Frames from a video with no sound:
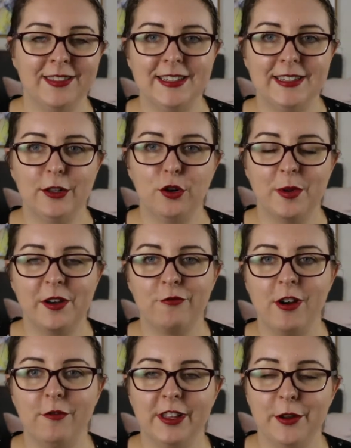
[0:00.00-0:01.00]
There's a little bit of
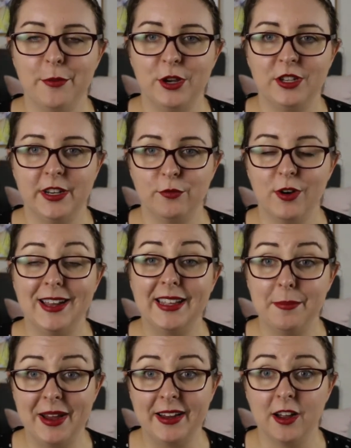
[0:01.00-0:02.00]
groveling and Mercy and Riley
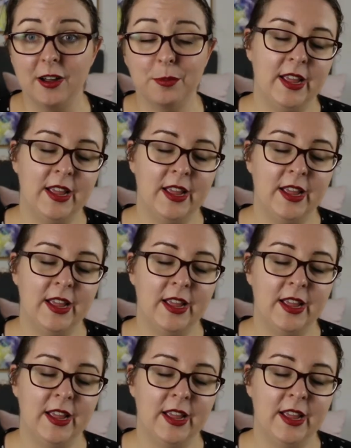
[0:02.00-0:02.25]
make up.